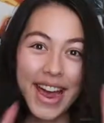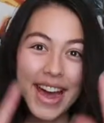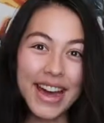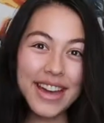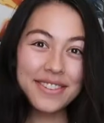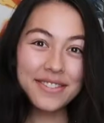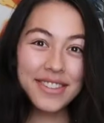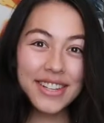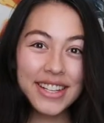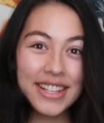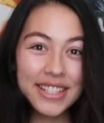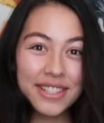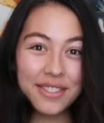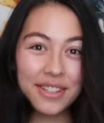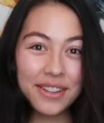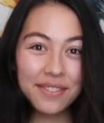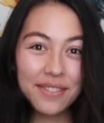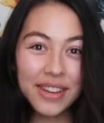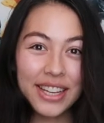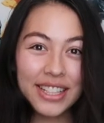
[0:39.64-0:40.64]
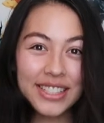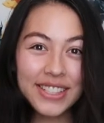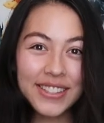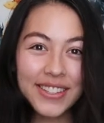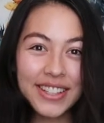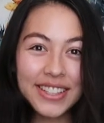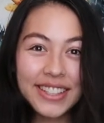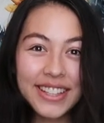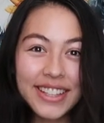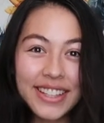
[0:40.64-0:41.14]
Hi friends, welcome back to
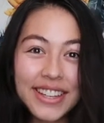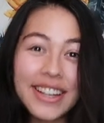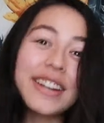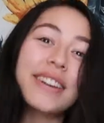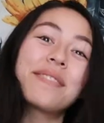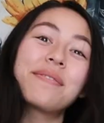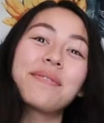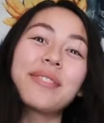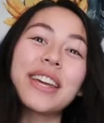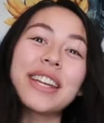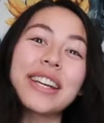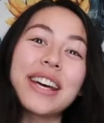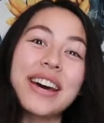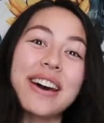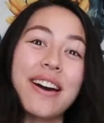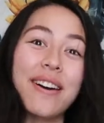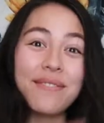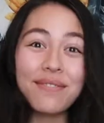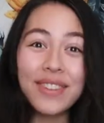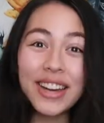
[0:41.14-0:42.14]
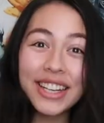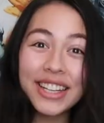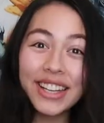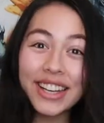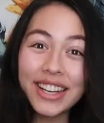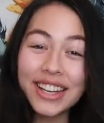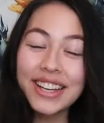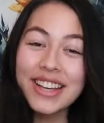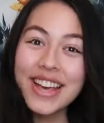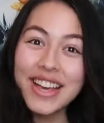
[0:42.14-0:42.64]
another Mina
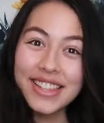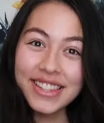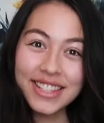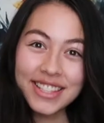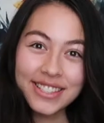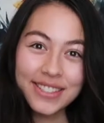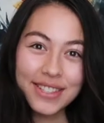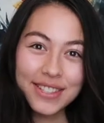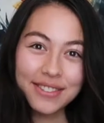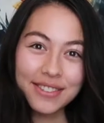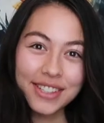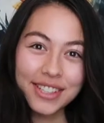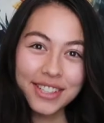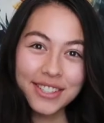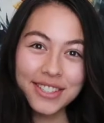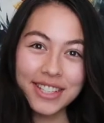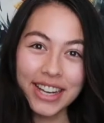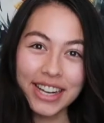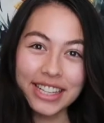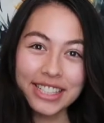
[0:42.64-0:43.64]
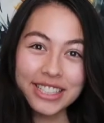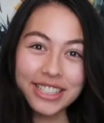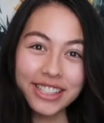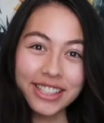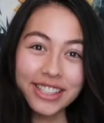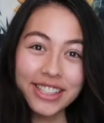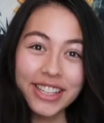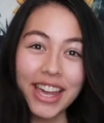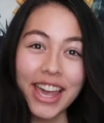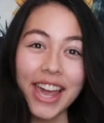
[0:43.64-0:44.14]
Monday. This week's video is actually